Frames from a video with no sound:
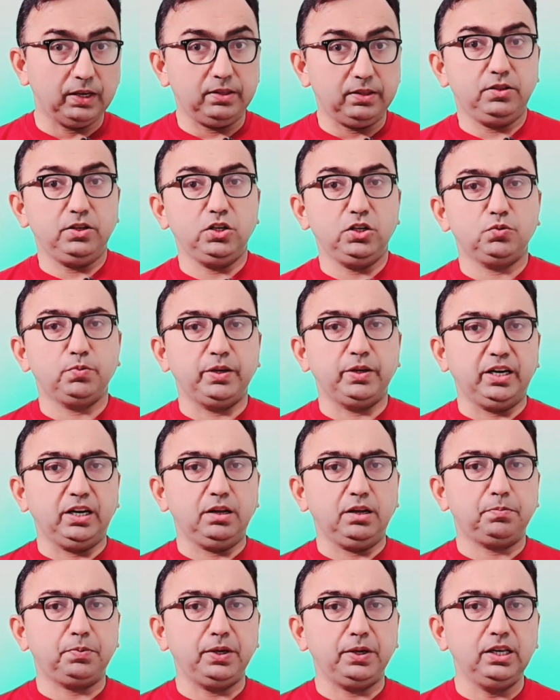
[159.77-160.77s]
And these
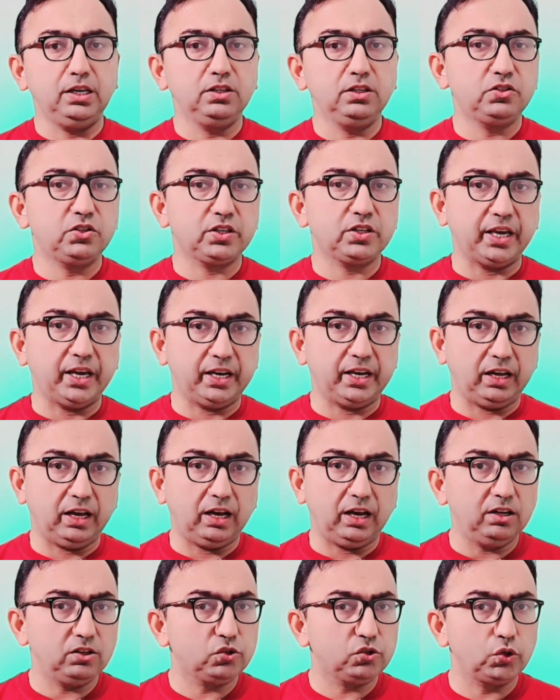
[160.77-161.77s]
banana peels can
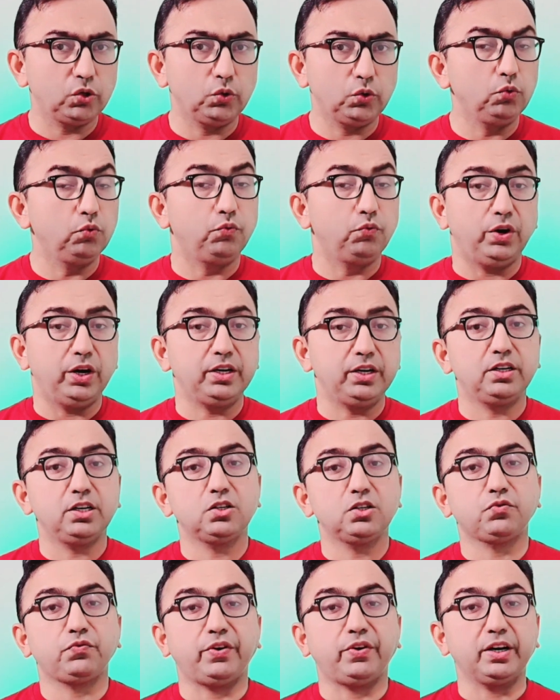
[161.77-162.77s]
also do
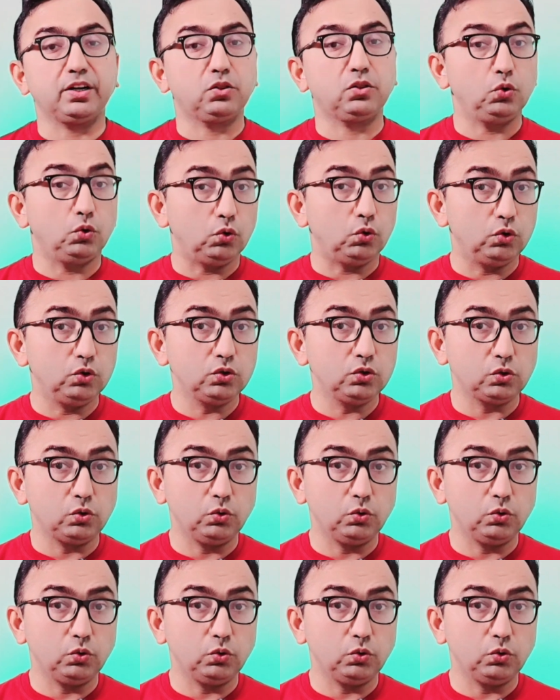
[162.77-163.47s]
wonders for those